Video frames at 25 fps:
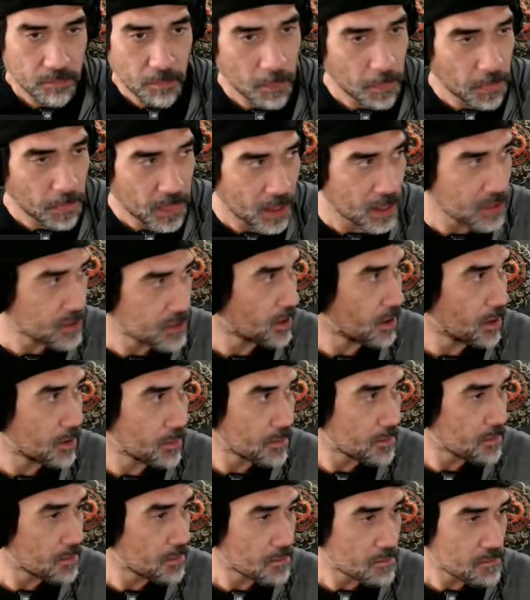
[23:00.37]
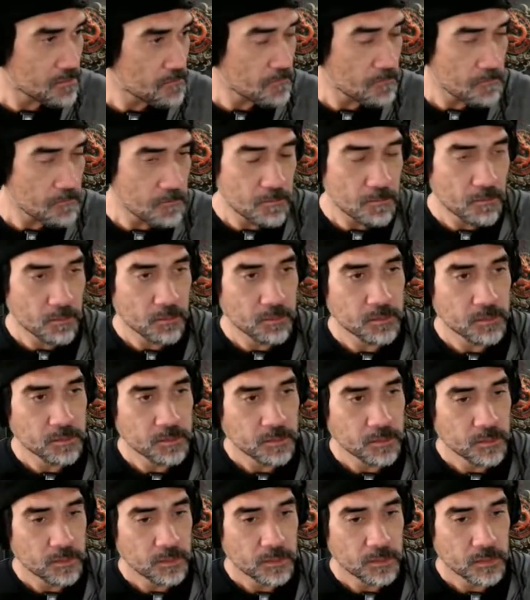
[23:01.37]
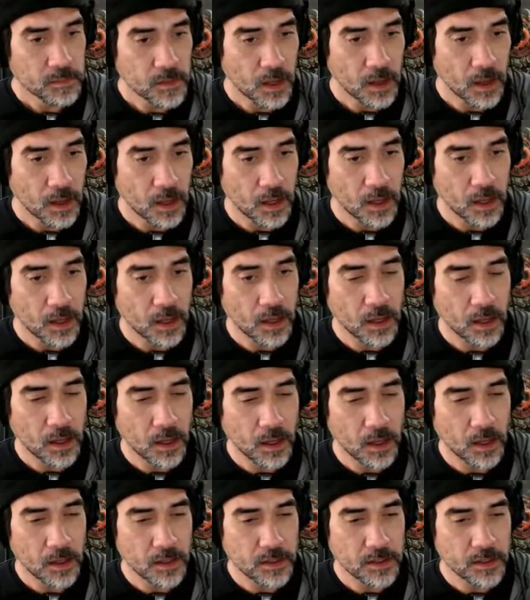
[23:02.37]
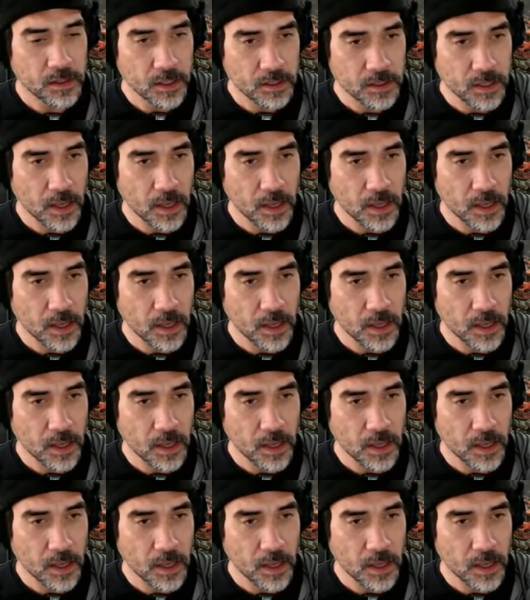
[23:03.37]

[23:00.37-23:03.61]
That's all. 6